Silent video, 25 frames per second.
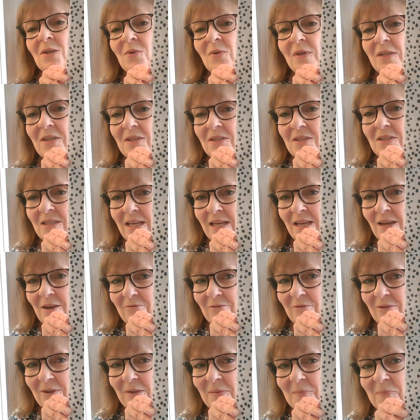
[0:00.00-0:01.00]
quilt
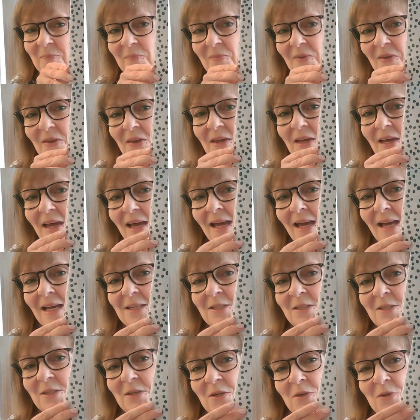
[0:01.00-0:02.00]
cover
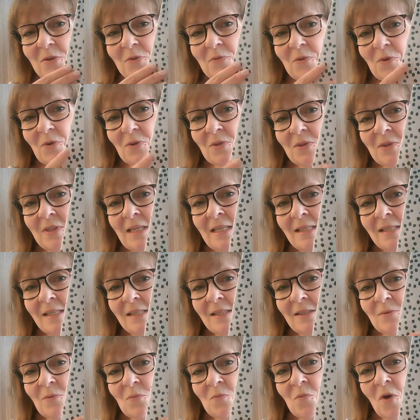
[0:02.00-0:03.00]
and you've got
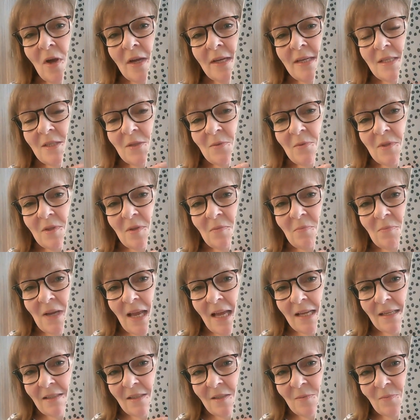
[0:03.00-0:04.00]
this white with the
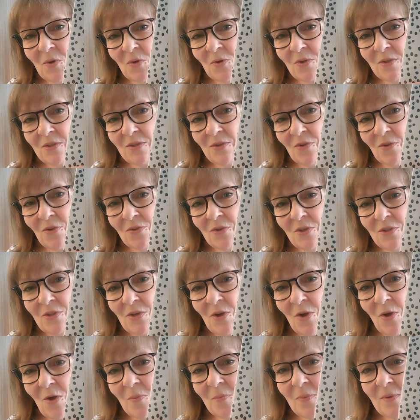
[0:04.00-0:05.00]
black spots on the
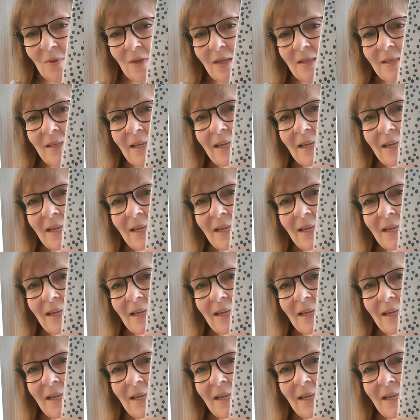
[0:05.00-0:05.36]
top and